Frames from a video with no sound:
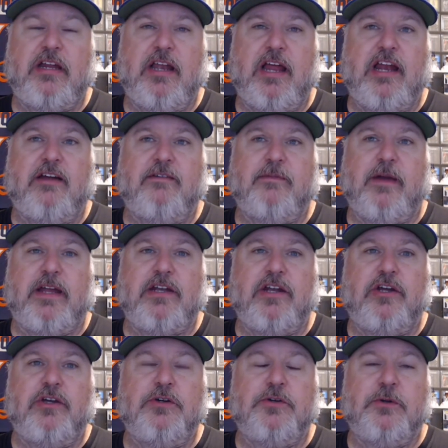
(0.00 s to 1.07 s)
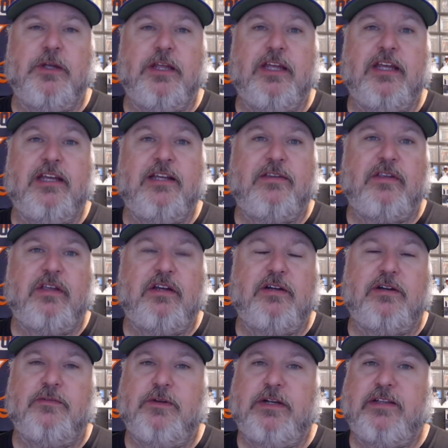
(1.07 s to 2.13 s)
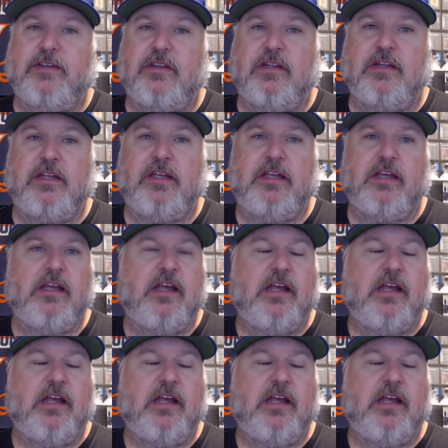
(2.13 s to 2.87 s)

everybody know who he is here recently.